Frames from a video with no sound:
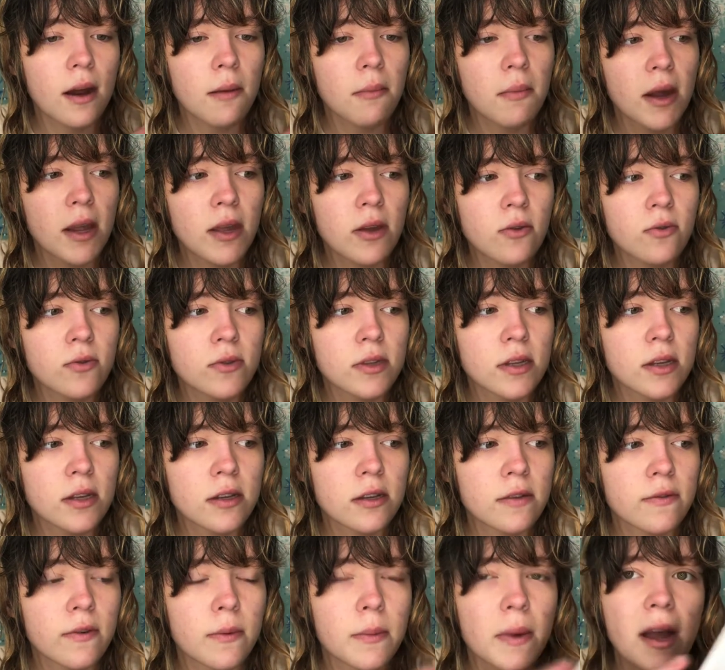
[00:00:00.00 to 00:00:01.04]
I might use
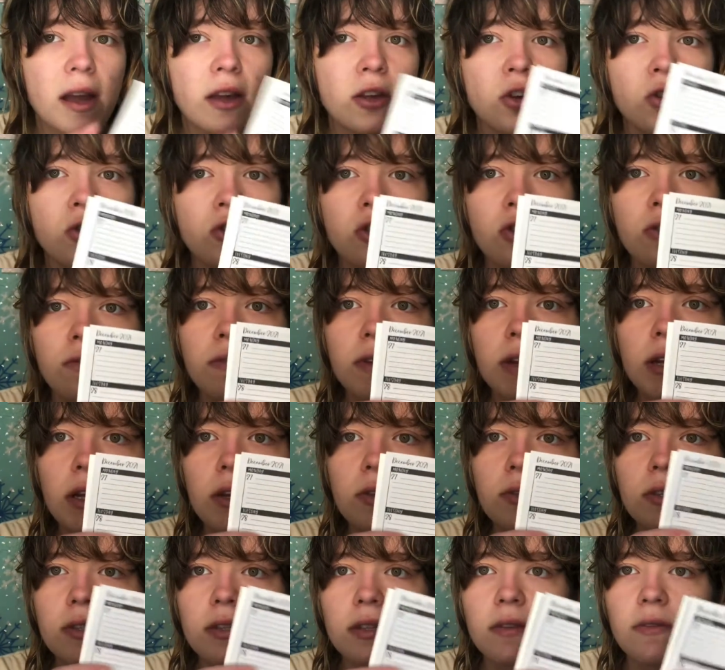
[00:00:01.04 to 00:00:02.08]
this for my YouTube
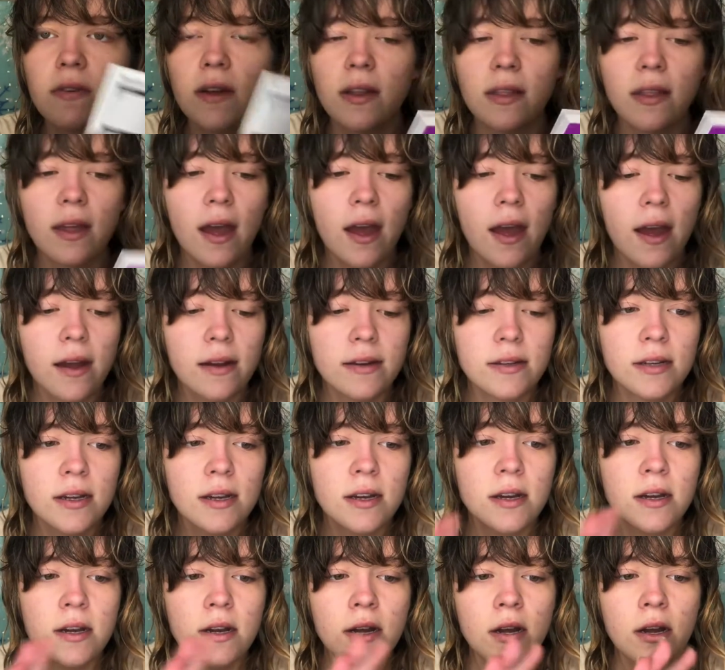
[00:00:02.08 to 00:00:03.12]
videos and stuff like that.
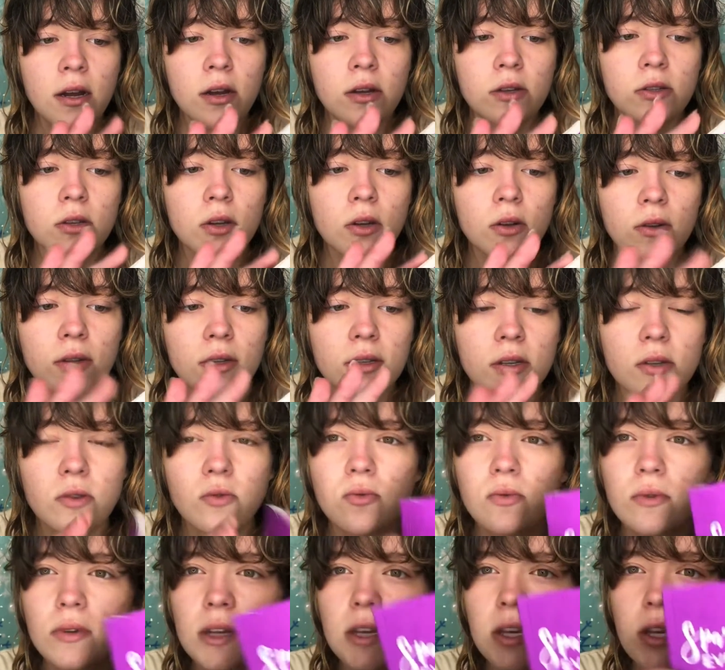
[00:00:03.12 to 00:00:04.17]
So this is
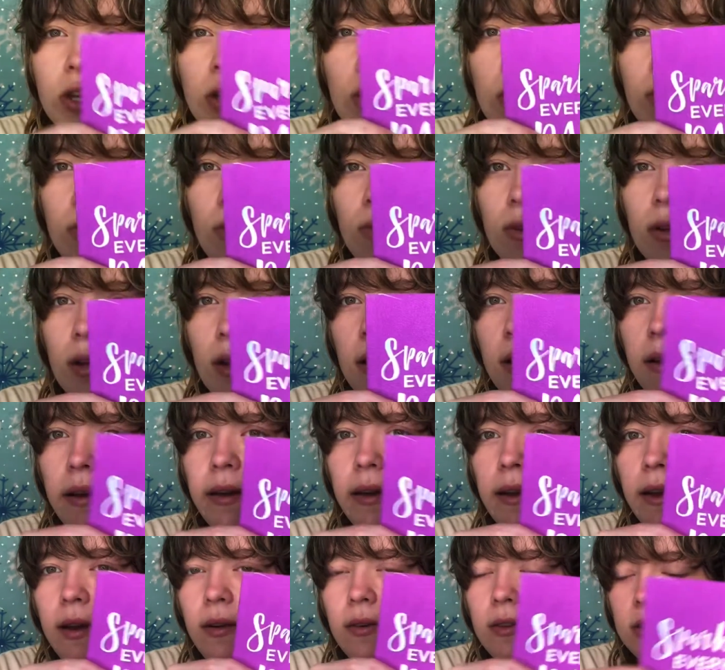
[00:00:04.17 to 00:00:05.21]
really cute and I
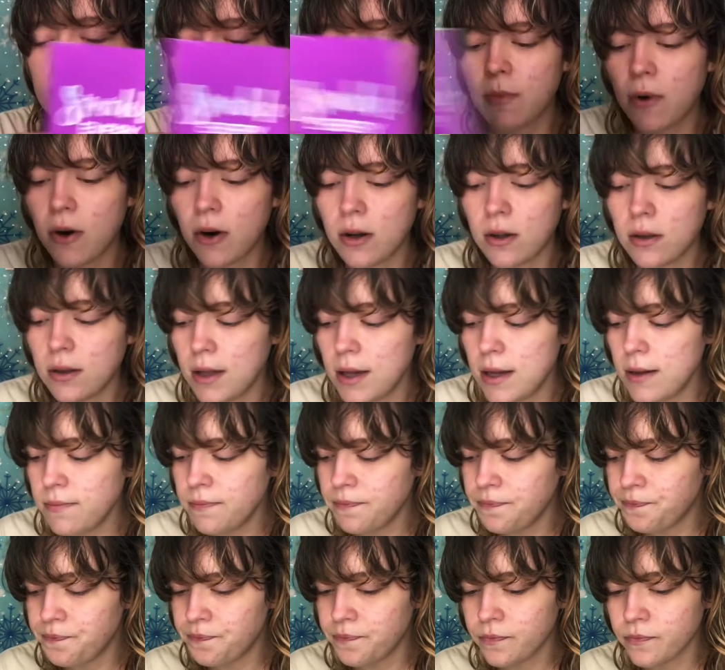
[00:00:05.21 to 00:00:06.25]
like how it's sparkly.
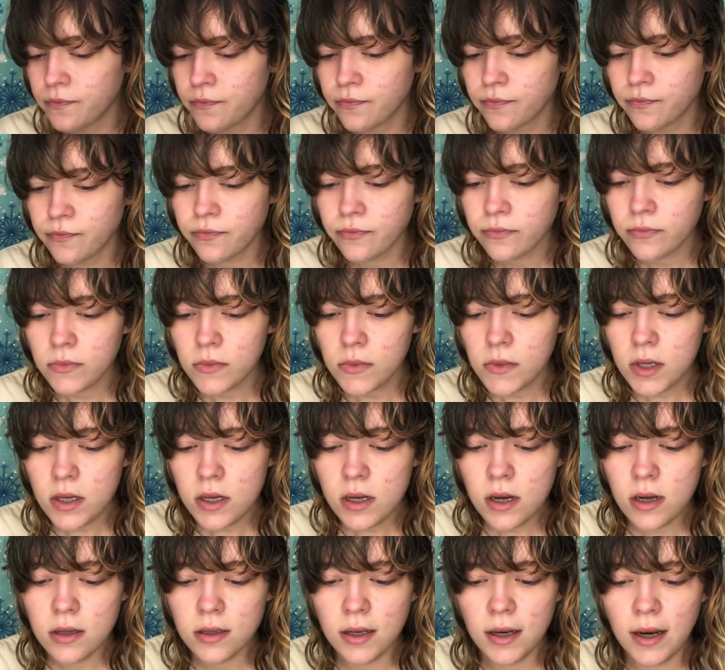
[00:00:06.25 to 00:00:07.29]

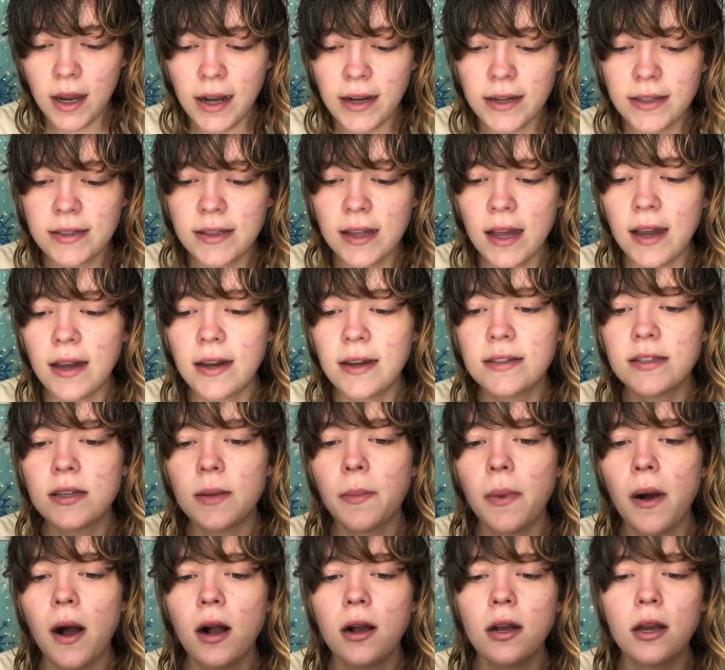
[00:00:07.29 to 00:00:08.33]
The next thing is a
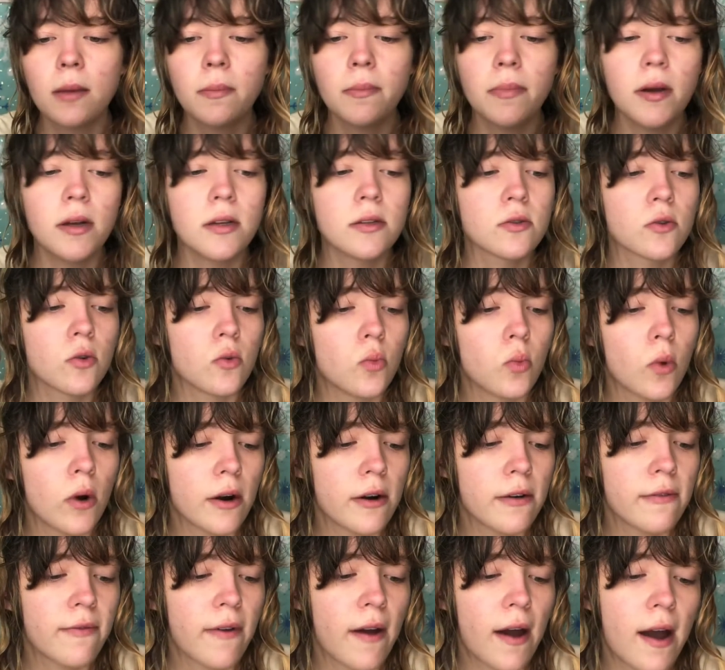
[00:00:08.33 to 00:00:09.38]
pocket puzzle
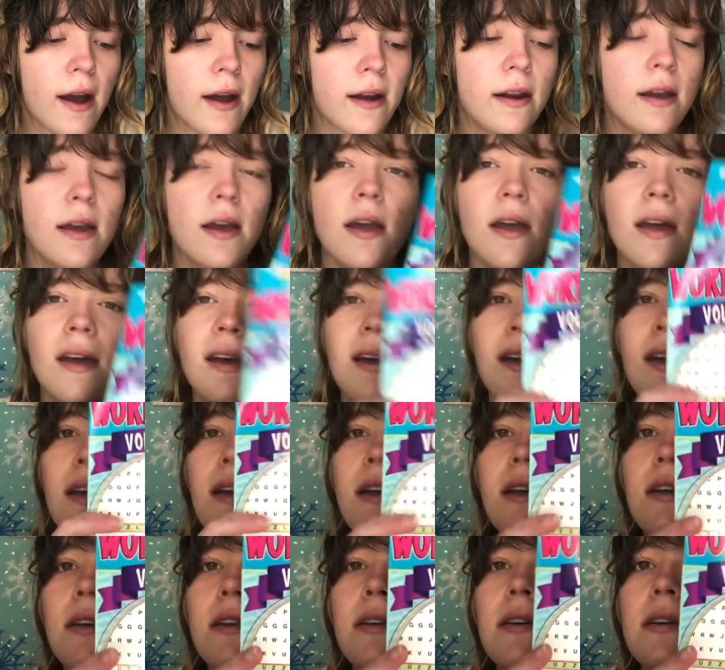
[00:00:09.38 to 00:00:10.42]
word find.
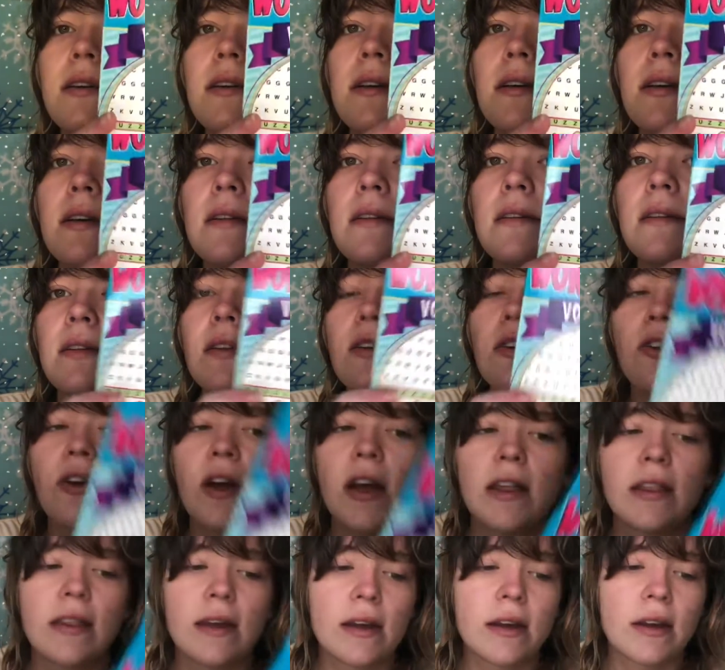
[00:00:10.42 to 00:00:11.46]
And this is a
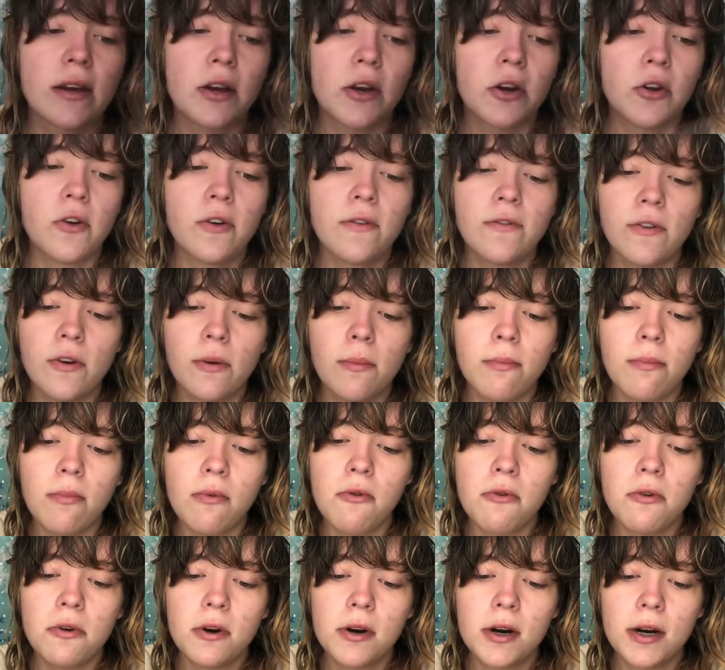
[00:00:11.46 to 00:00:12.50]
great thing to do if you're
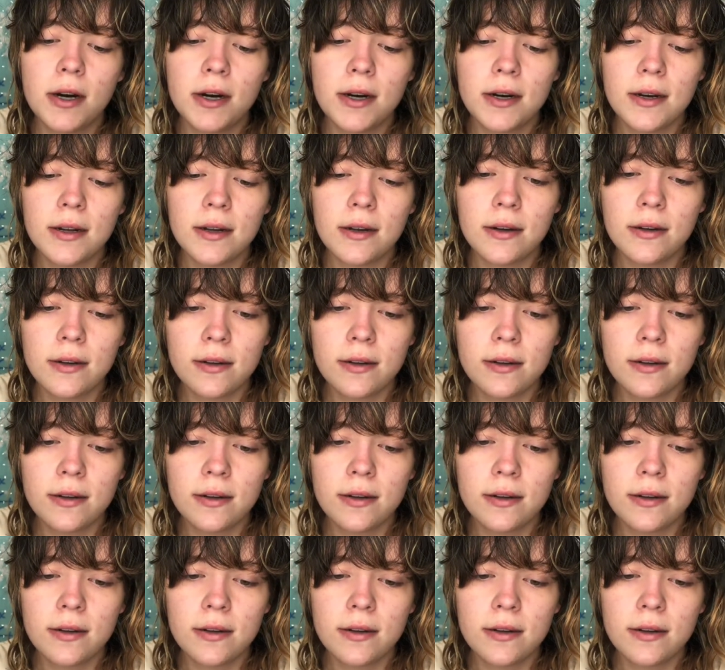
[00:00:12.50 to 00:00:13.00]
bored.